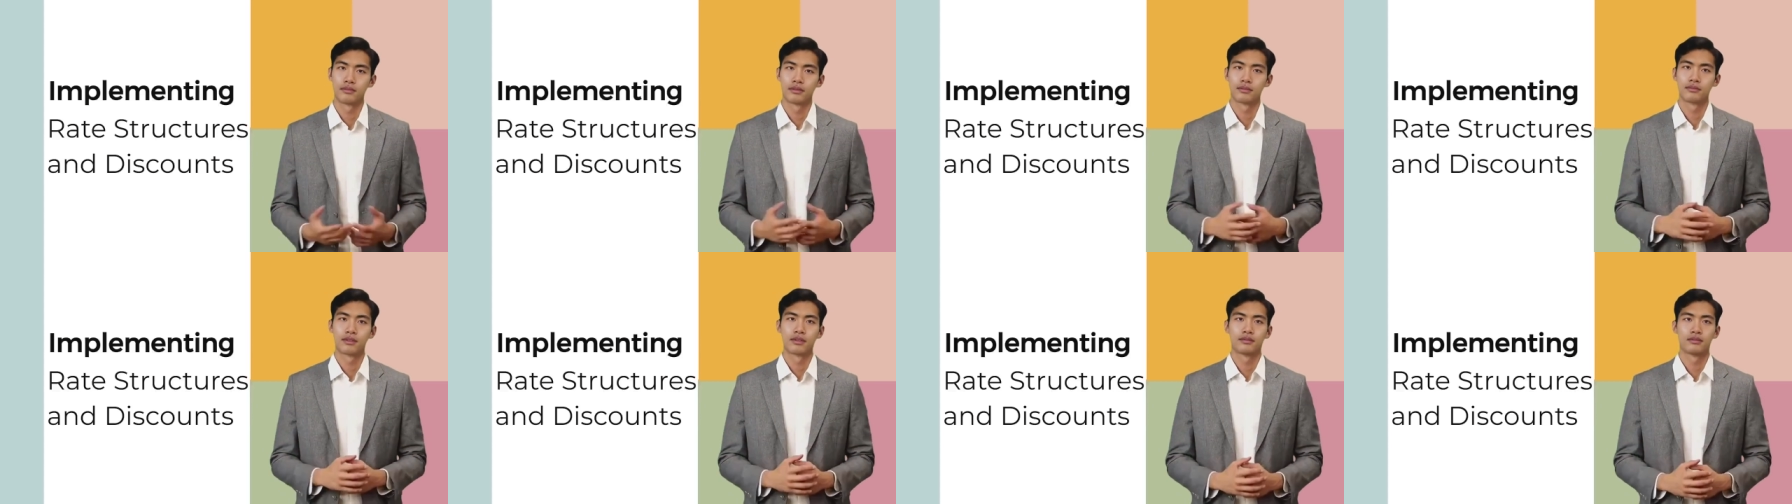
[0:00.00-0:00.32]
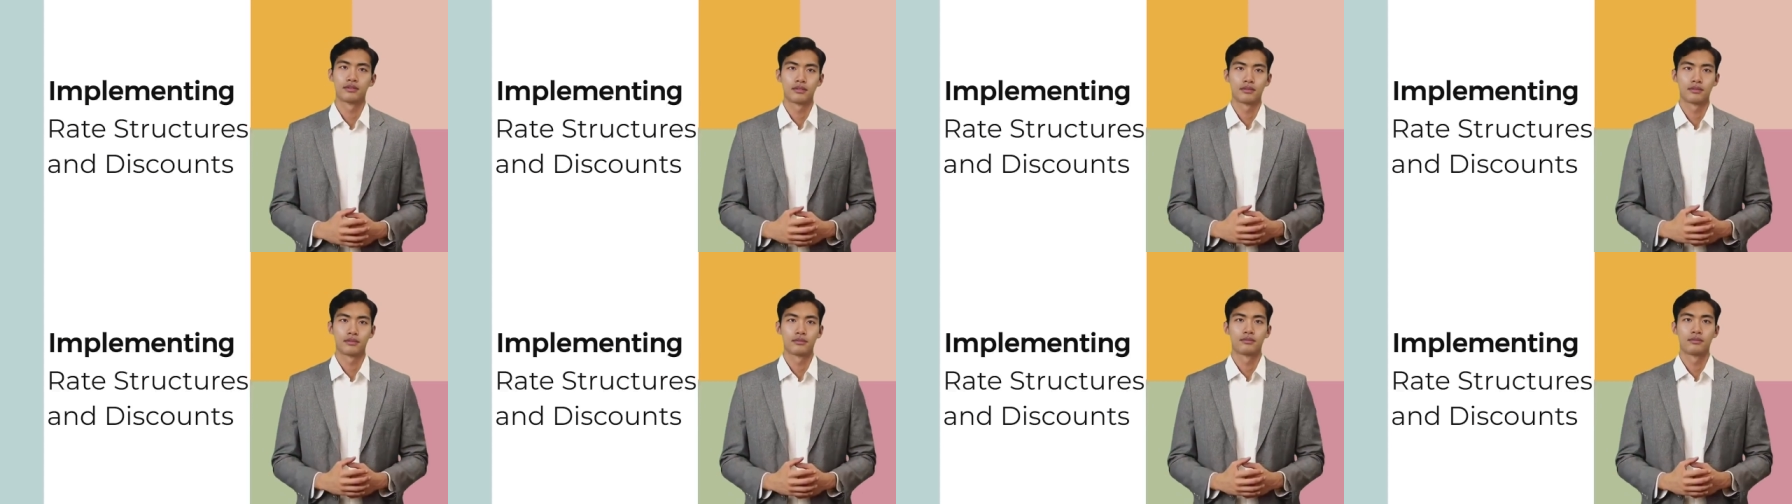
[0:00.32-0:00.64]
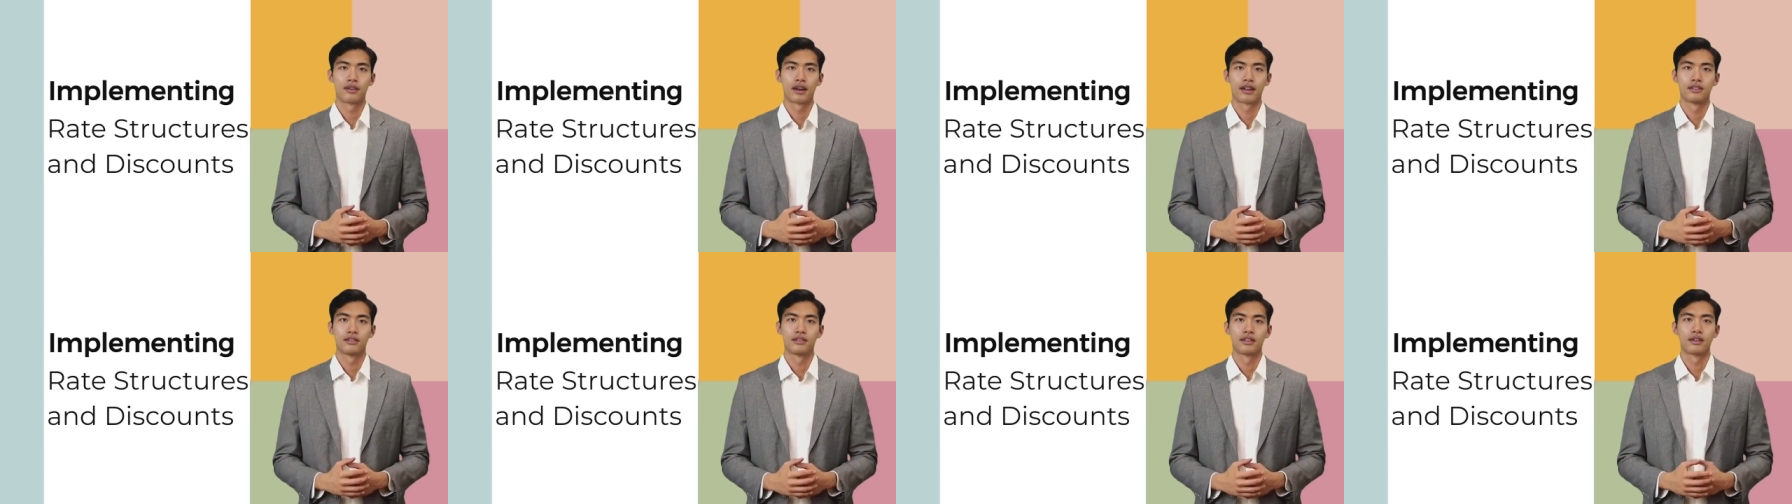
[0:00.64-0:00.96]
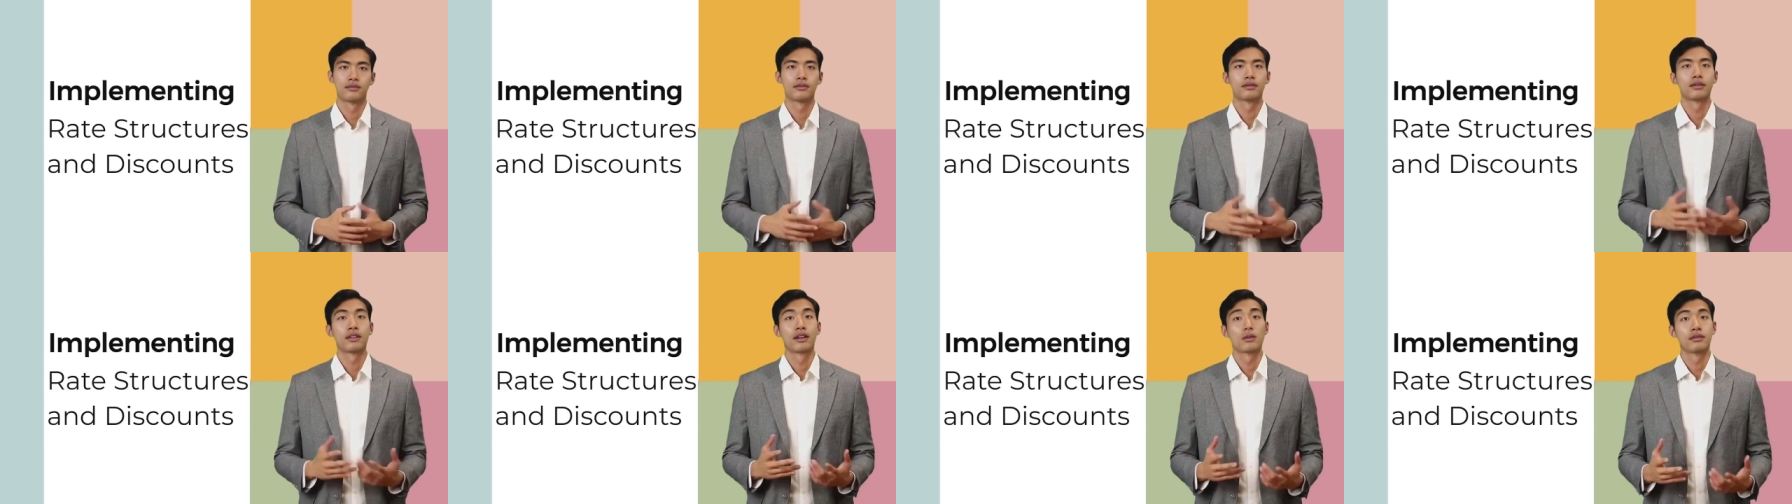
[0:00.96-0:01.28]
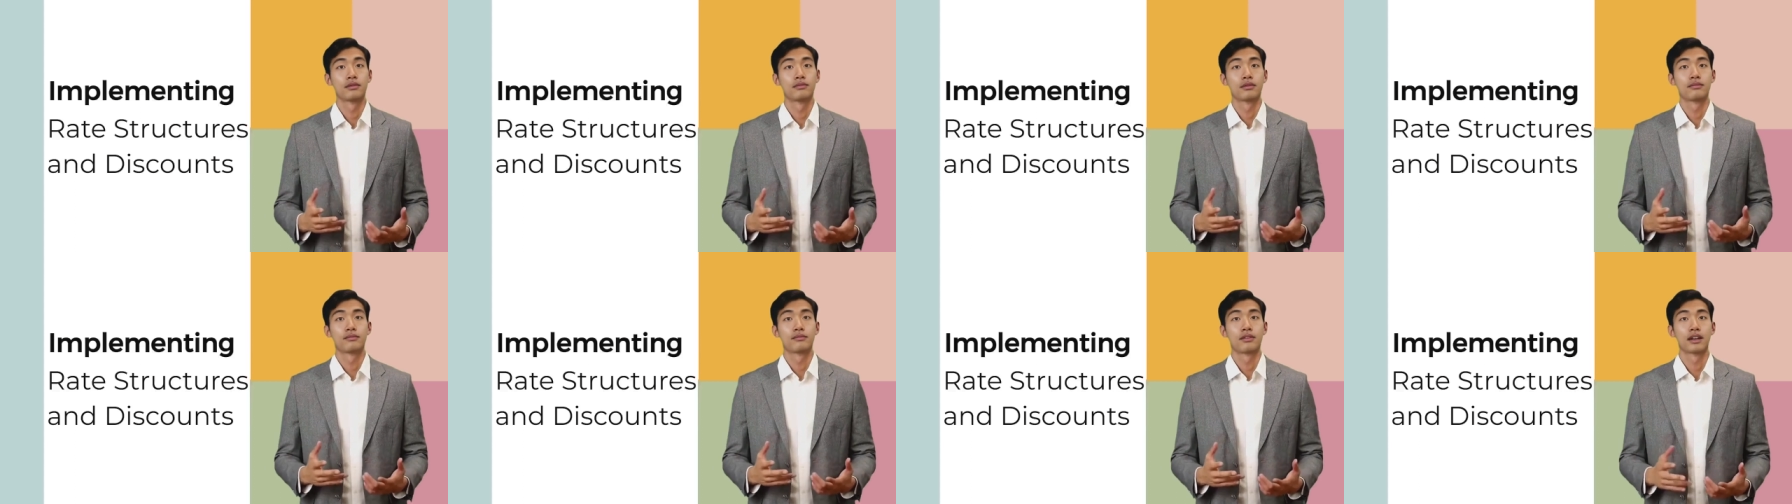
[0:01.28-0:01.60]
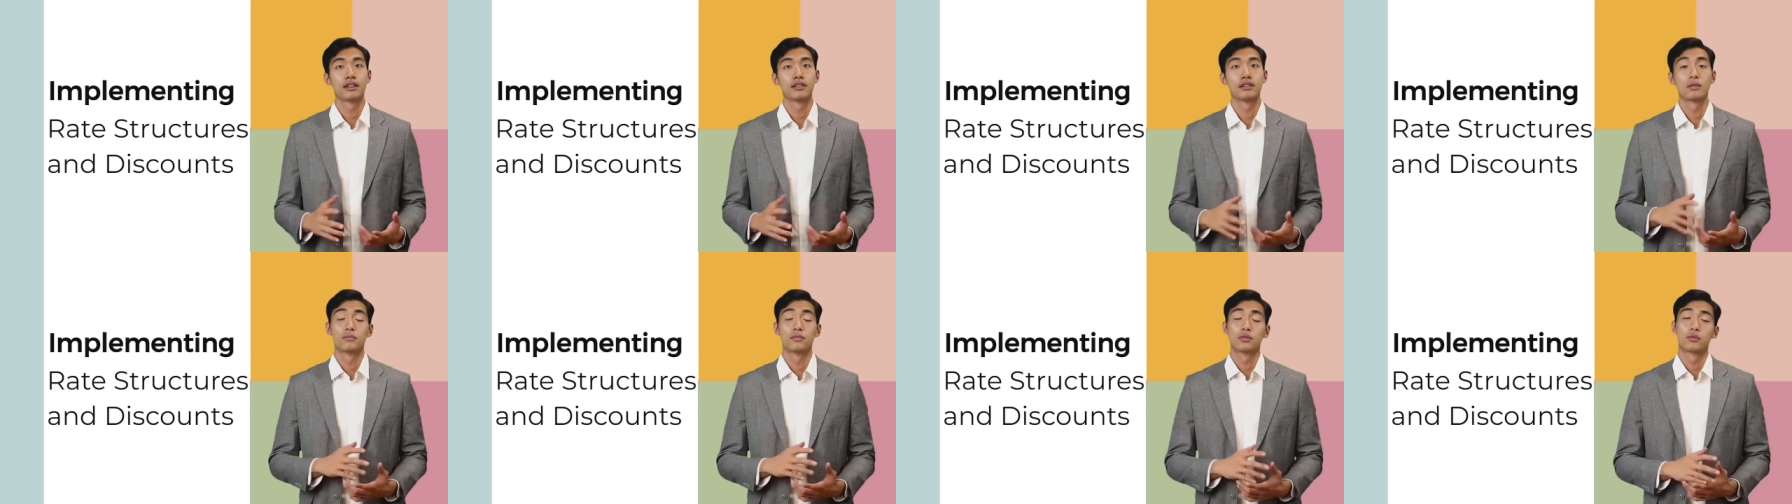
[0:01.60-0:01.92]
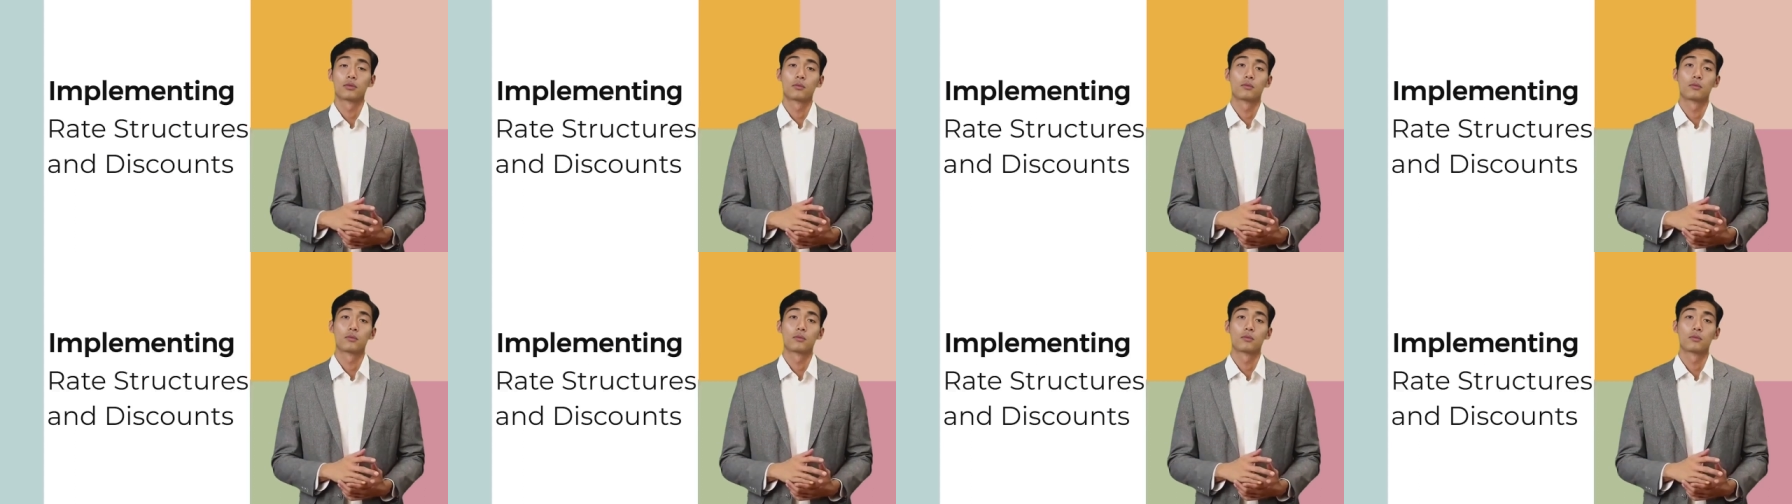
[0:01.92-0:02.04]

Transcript: Promotional rates are another effective